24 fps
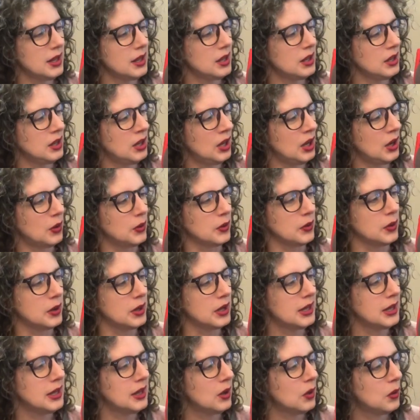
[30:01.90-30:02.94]
No.
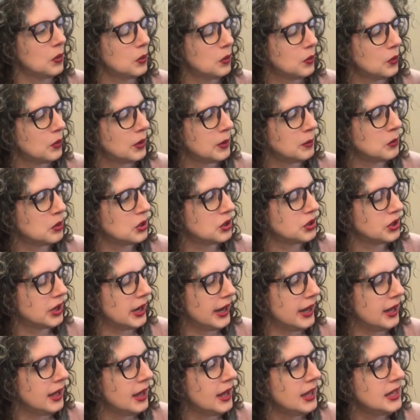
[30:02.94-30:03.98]
One more
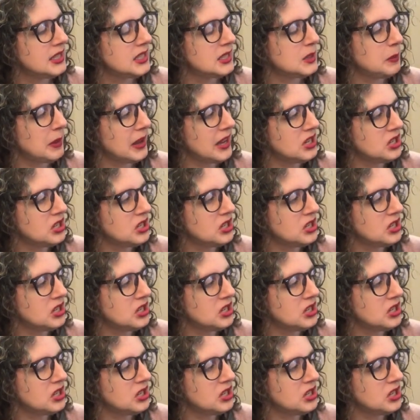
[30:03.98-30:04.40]
try. Space